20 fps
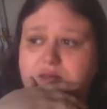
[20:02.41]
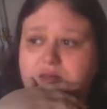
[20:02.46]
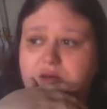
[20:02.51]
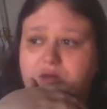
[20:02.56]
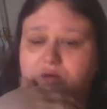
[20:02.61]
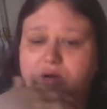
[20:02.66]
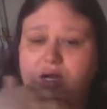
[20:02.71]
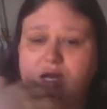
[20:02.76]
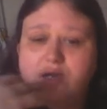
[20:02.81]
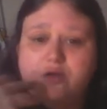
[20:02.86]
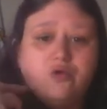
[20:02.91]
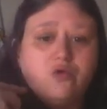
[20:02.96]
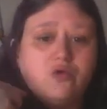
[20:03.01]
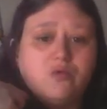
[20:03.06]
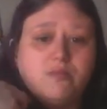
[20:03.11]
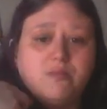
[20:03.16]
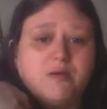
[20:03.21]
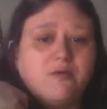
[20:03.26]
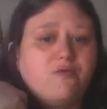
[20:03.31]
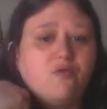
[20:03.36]
You know, I knew
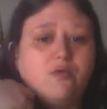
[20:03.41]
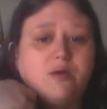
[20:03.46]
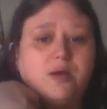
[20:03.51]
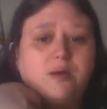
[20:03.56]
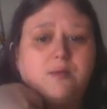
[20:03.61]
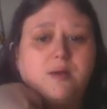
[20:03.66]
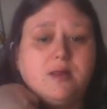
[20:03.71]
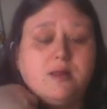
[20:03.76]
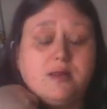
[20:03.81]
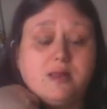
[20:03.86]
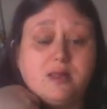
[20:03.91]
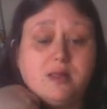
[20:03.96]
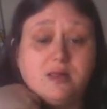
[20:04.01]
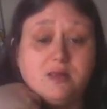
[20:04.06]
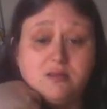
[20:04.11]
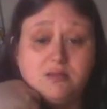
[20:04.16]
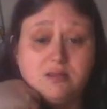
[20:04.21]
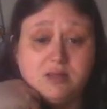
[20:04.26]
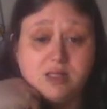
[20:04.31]
him before he went to